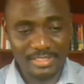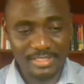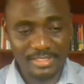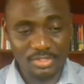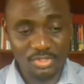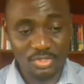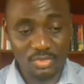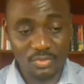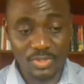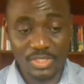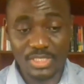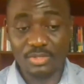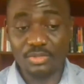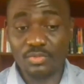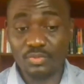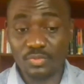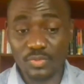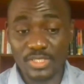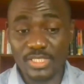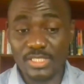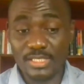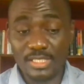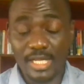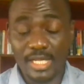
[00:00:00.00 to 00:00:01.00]
so we
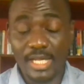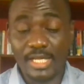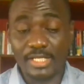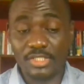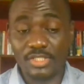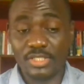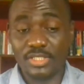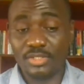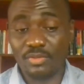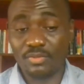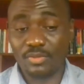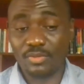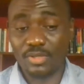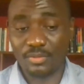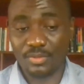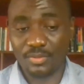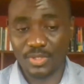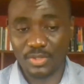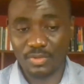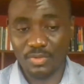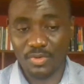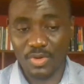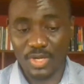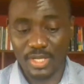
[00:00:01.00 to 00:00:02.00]
didn't actually know where we
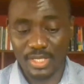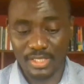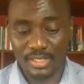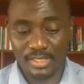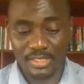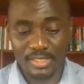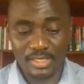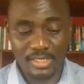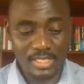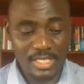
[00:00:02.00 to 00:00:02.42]
were going.